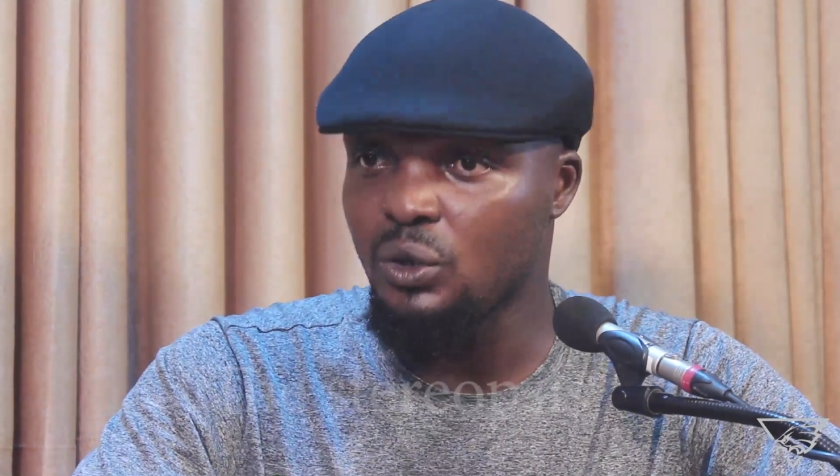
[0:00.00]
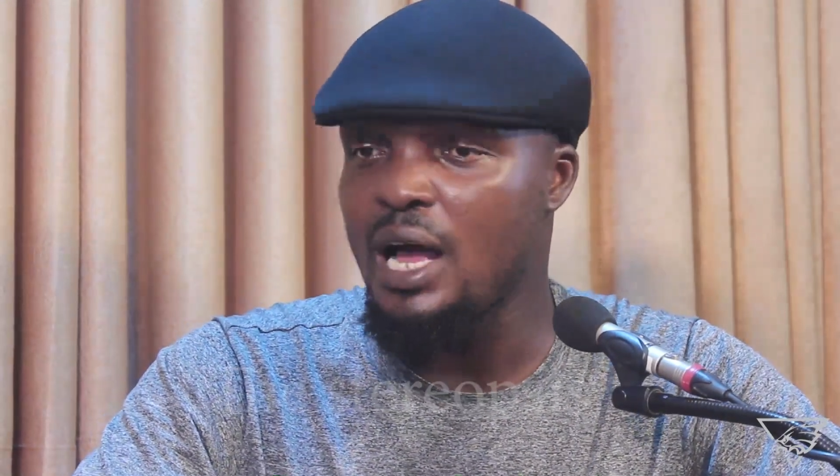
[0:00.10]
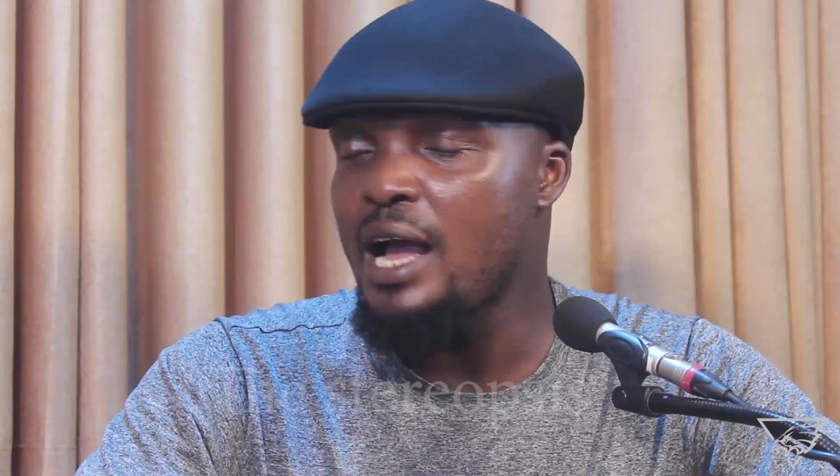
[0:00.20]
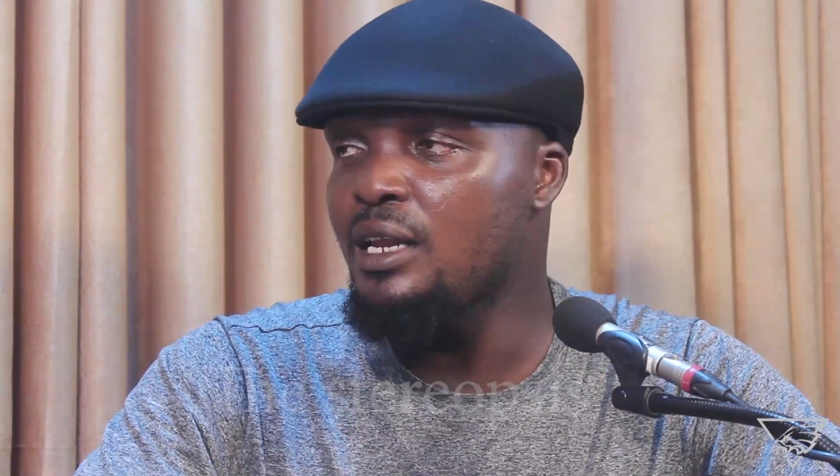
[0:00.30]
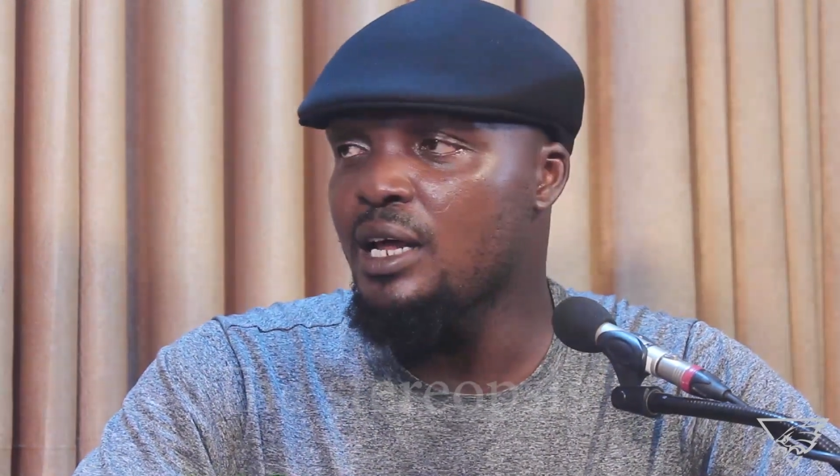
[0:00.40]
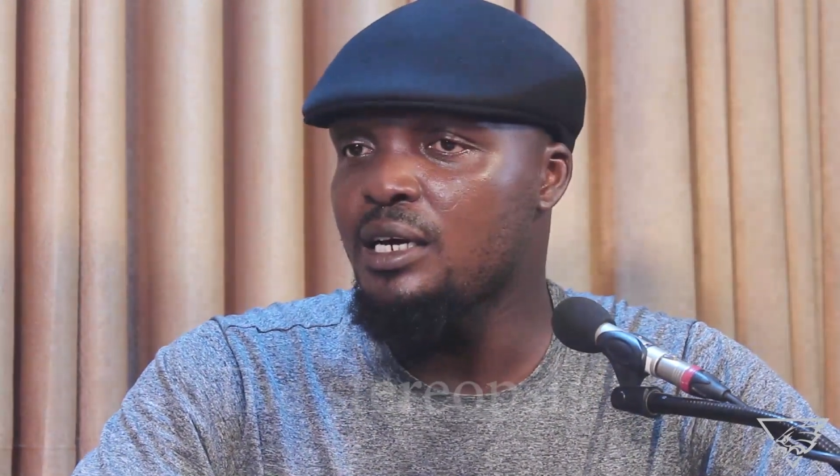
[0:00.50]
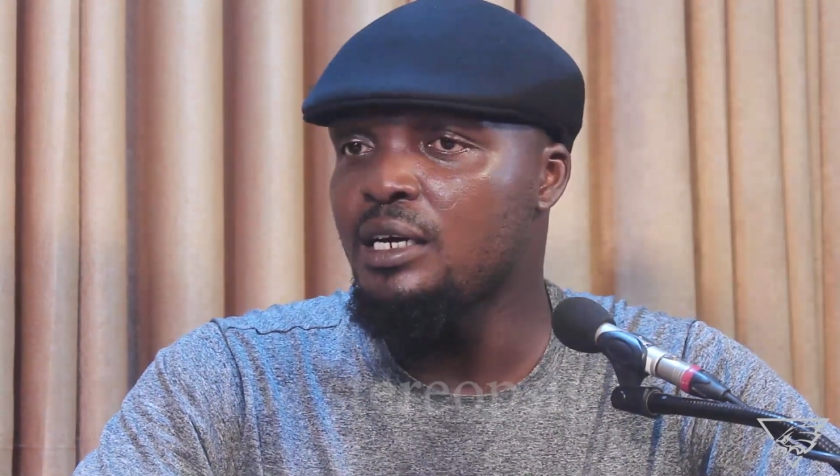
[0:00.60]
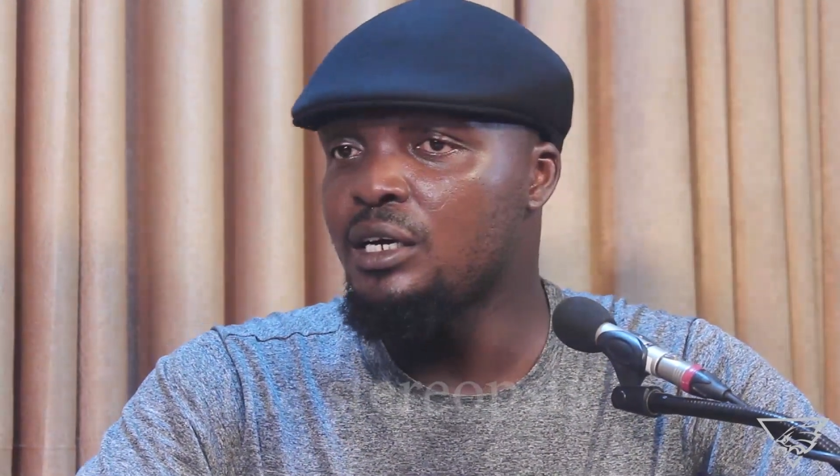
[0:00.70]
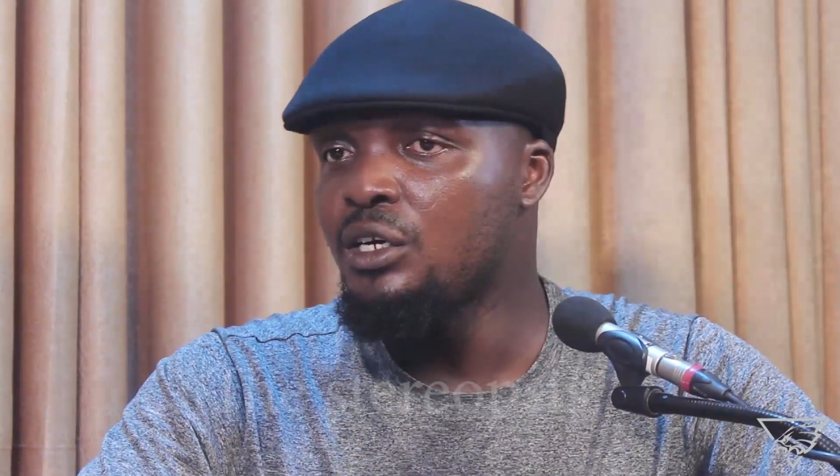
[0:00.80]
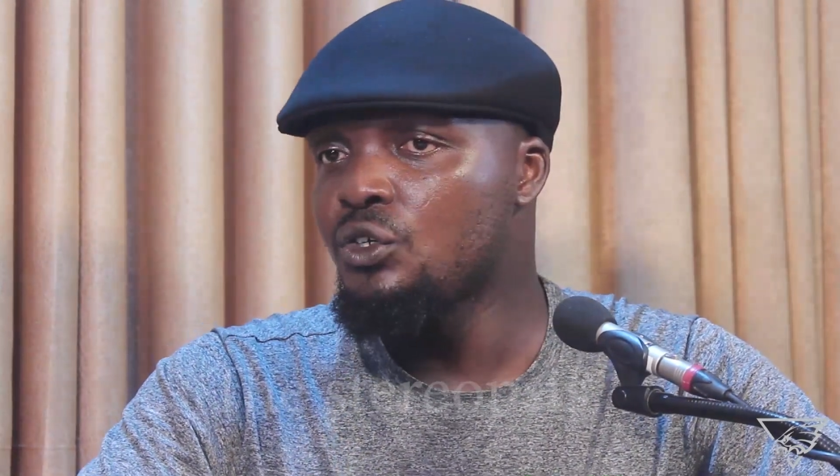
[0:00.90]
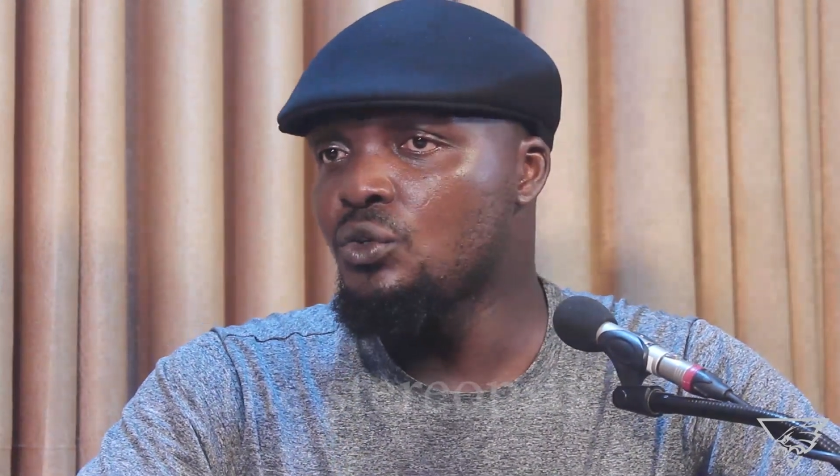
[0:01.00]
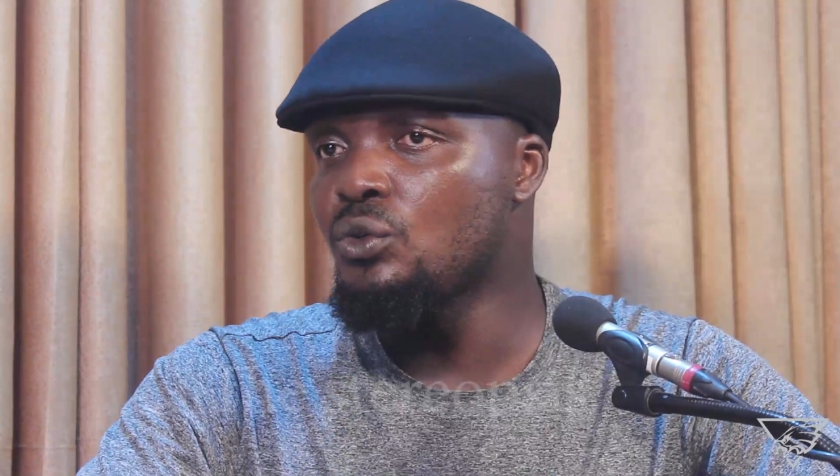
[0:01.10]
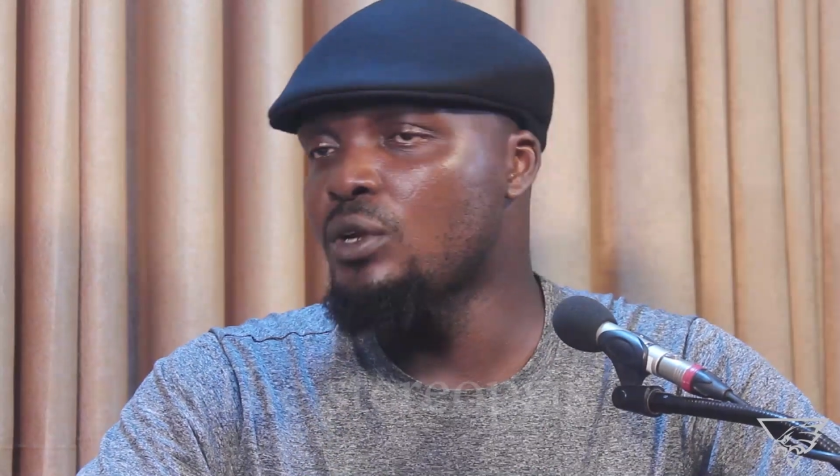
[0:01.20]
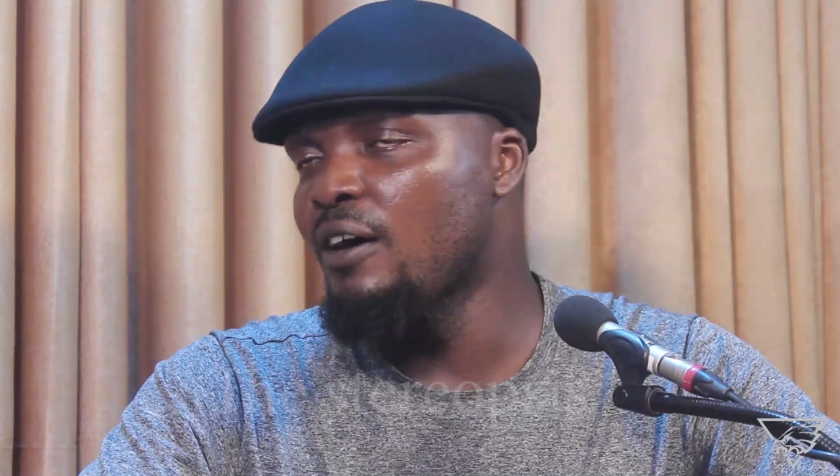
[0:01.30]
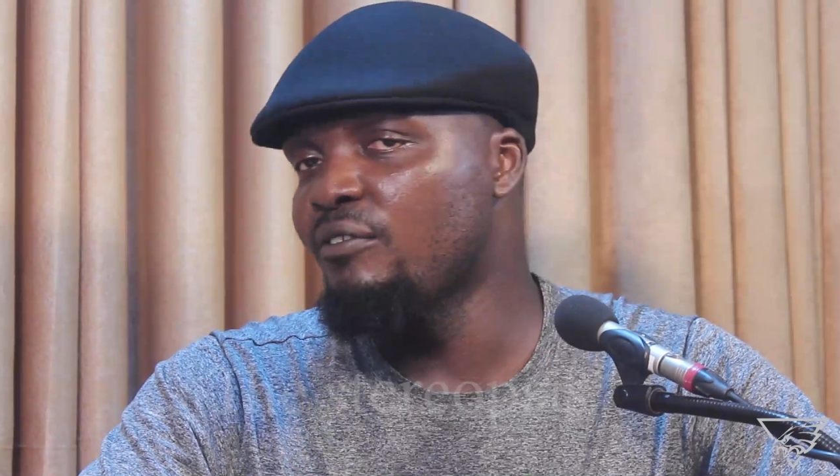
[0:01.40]
INEC
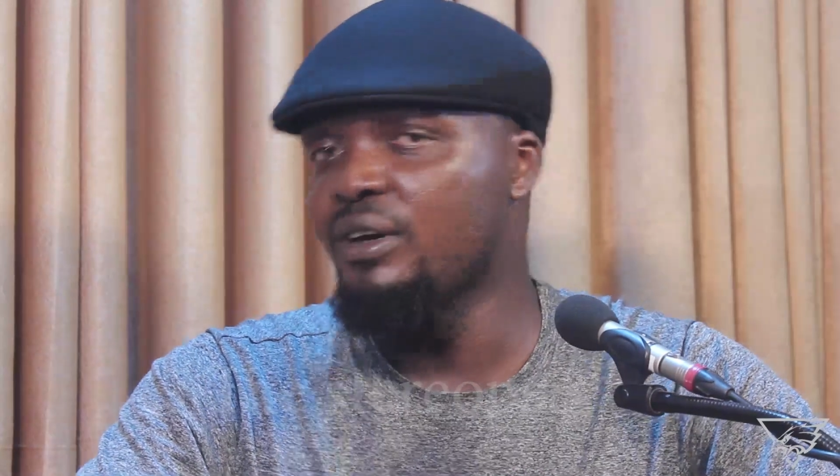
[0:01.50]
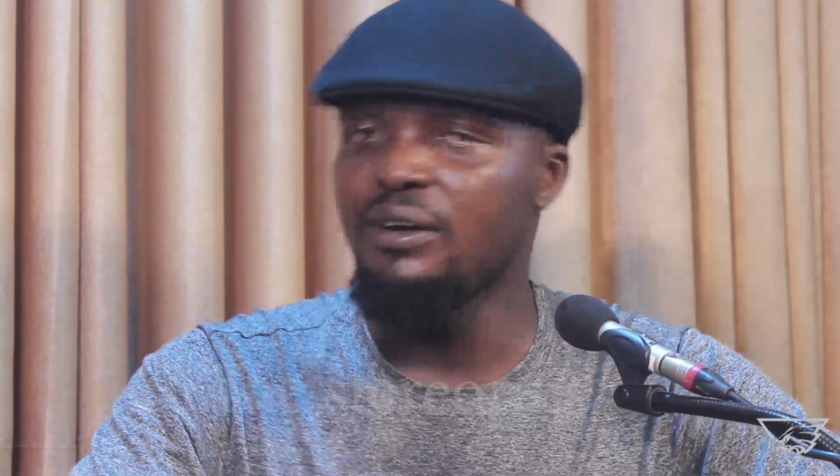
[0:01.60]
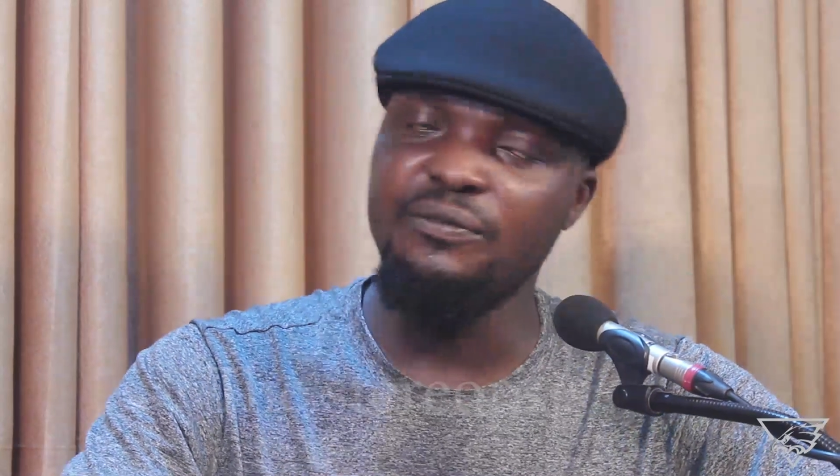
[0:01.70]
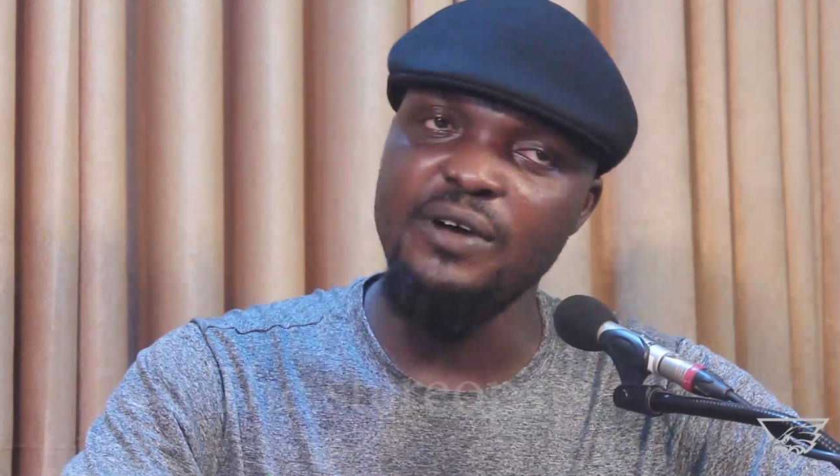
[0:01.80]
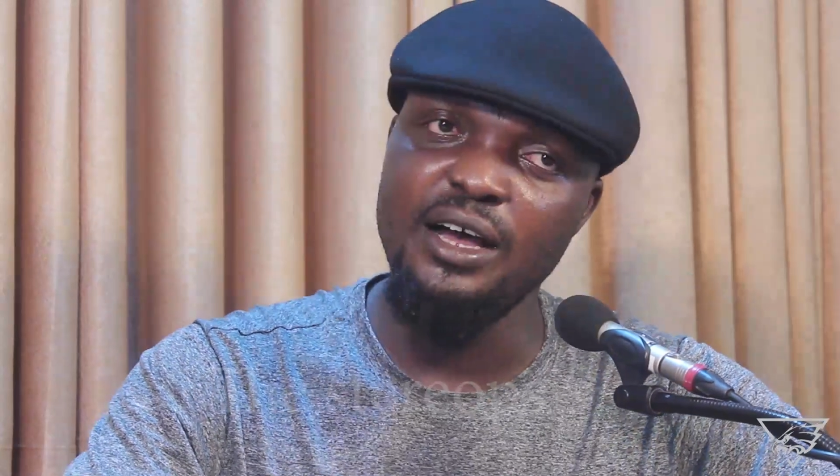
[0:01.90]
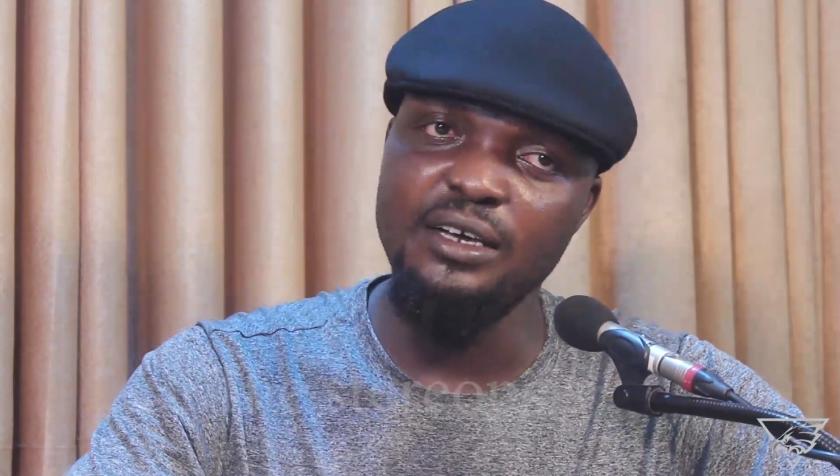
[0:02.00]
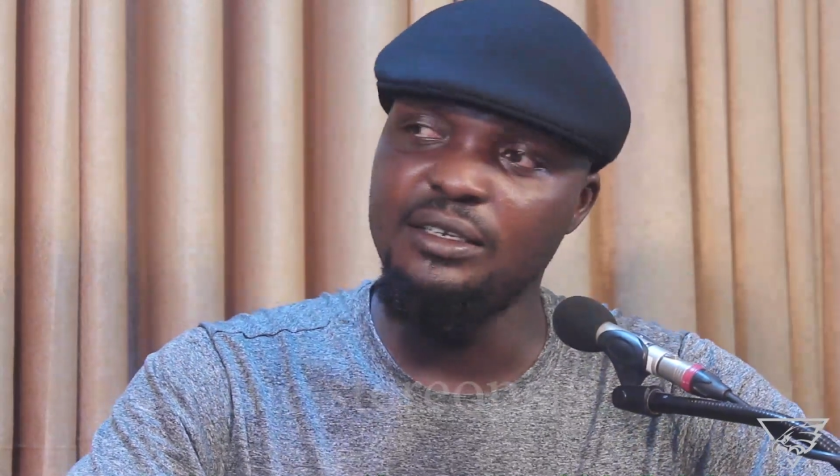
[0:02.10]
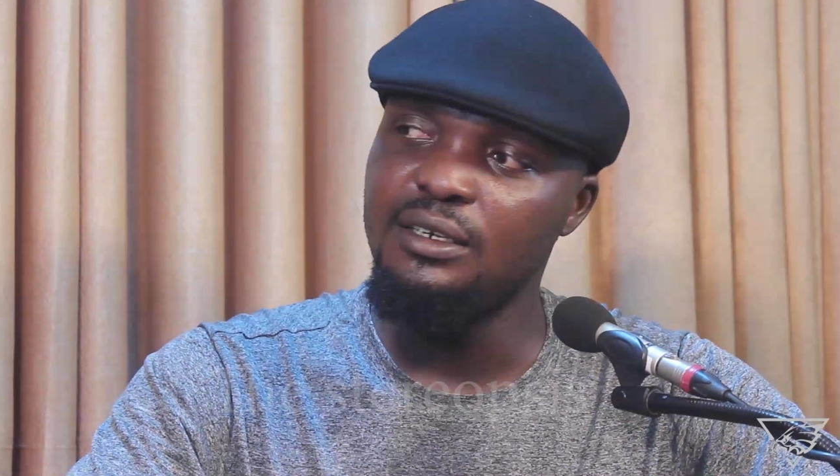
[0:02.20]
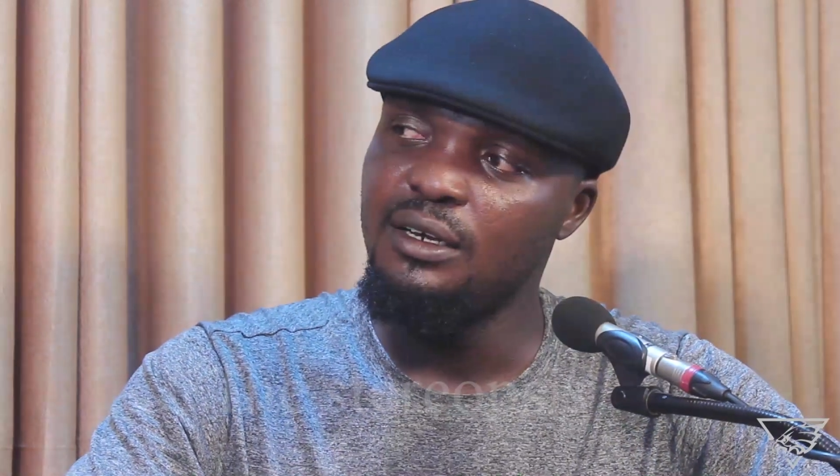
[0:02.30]
should have verified